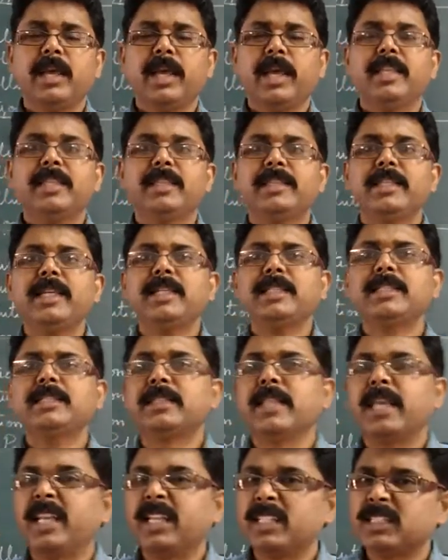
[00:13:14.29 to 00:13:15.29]
and
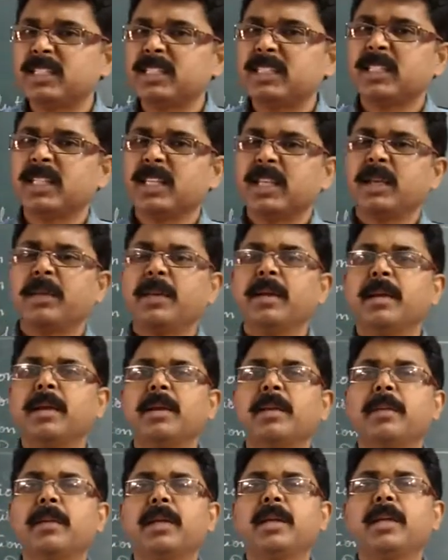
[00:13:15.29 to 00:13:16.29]
these things
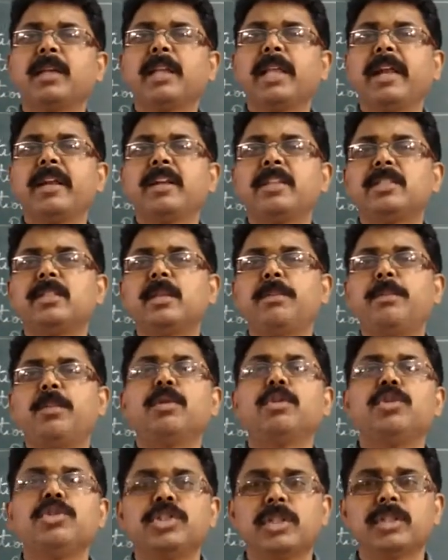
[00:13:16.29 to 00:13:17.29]
creates the
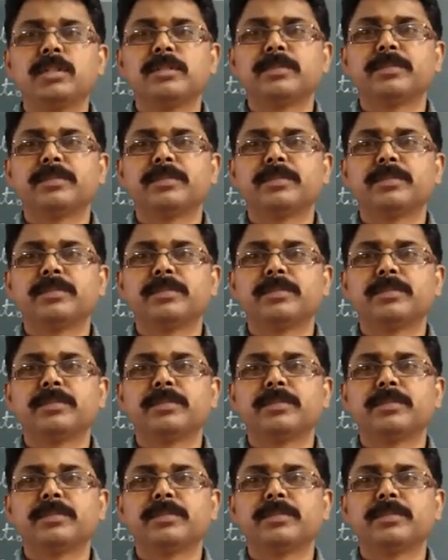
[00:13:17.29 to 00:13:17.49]
pollution.